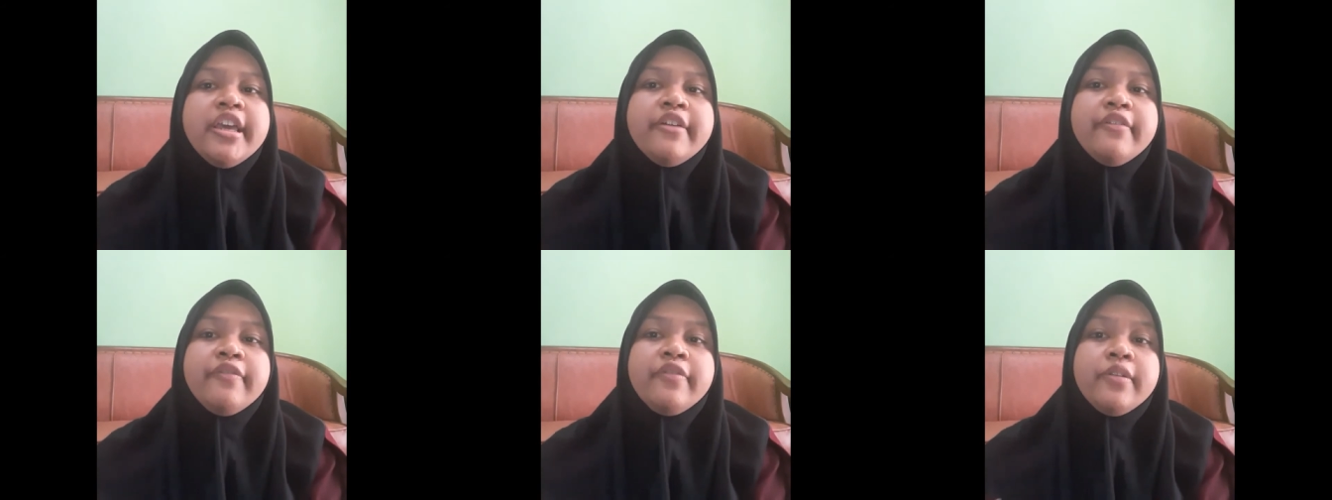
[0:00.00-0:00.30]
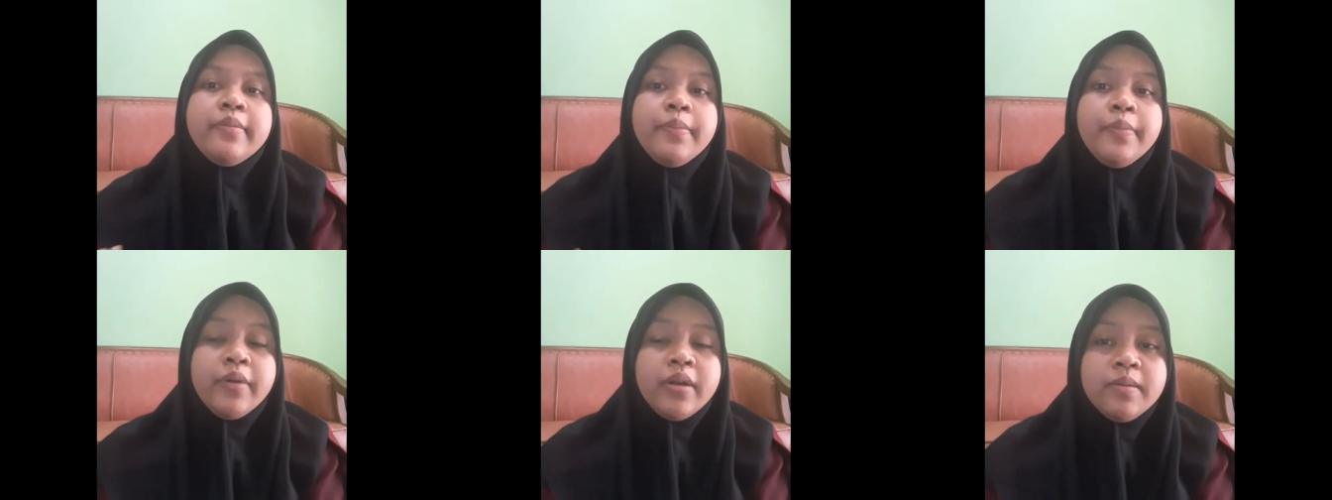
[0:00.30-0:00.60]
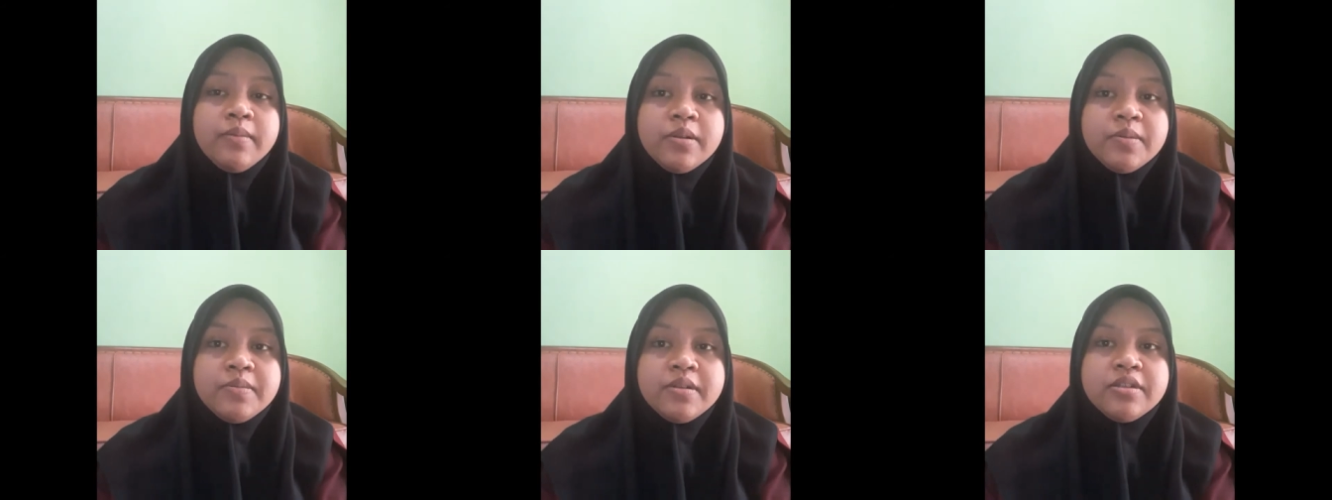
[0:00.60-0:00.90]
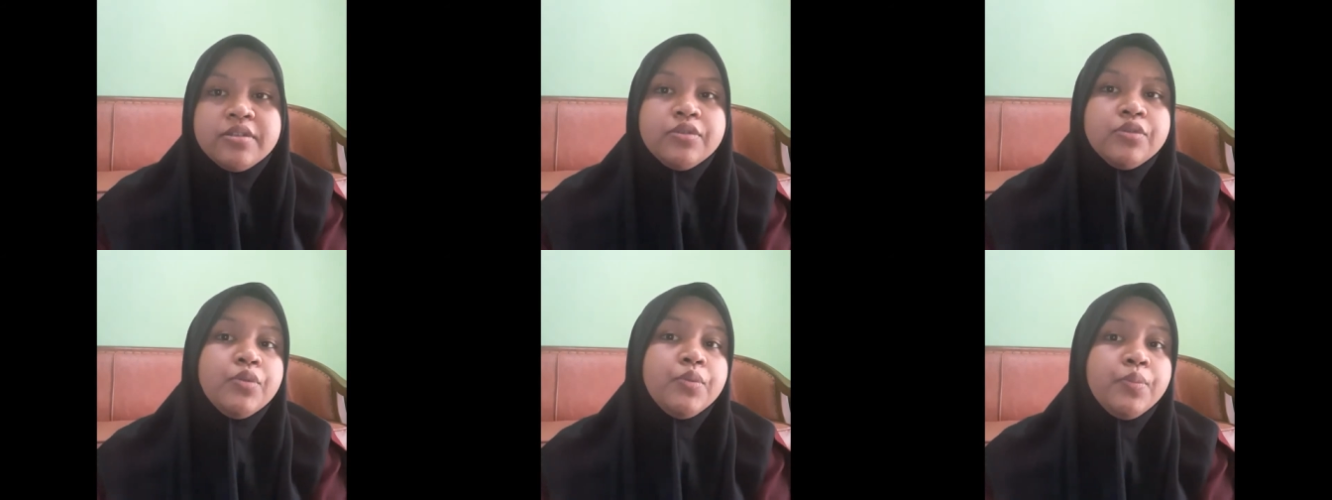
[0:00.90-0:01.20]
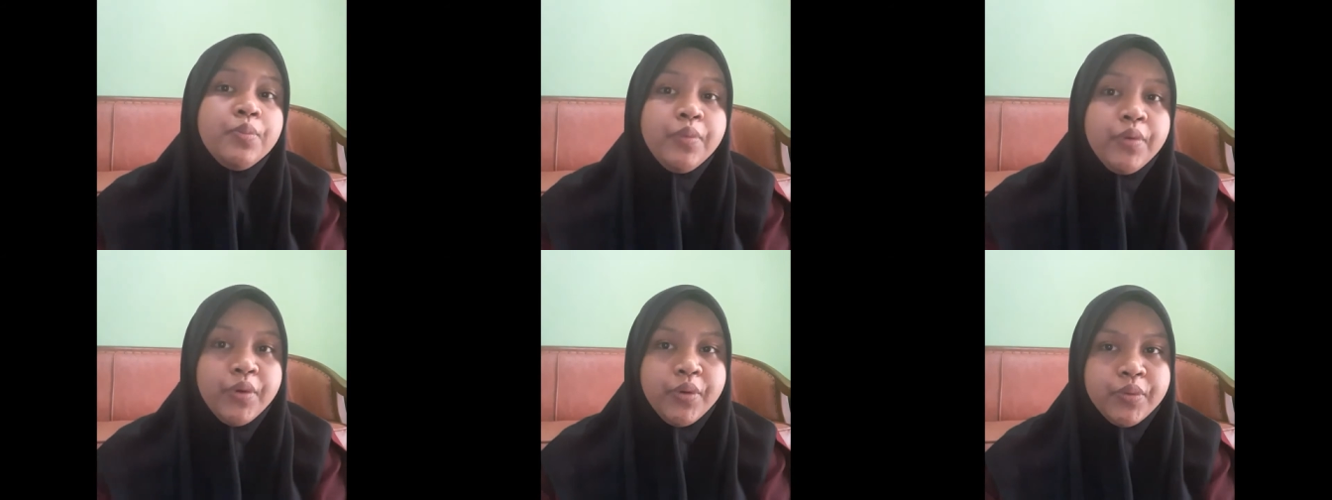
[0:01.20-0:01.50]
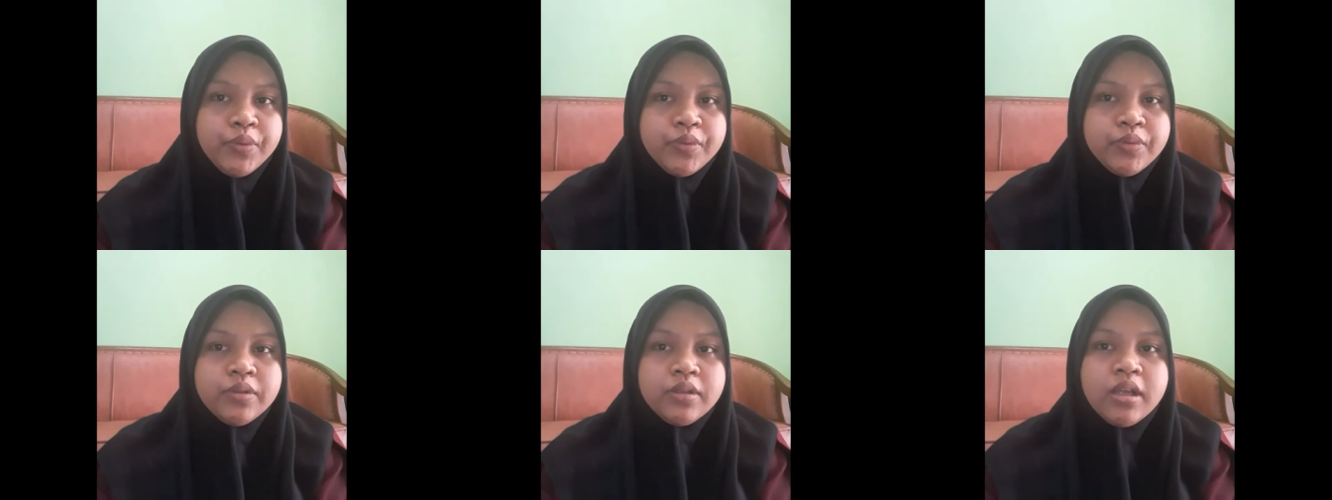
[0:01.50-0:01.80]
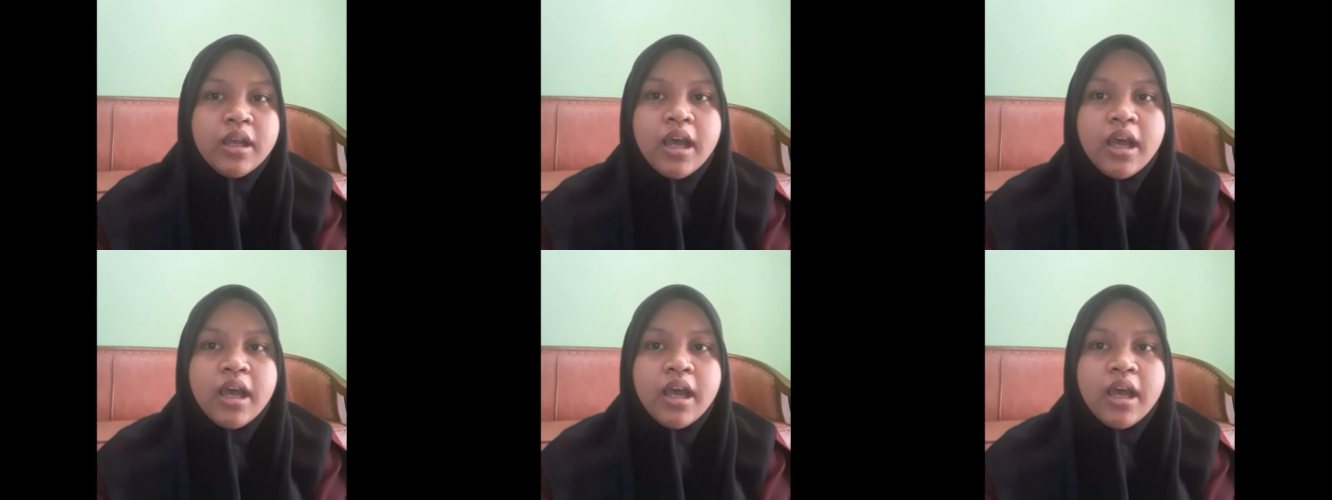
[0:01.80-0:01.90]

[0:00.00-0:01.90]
if the problem is too broad,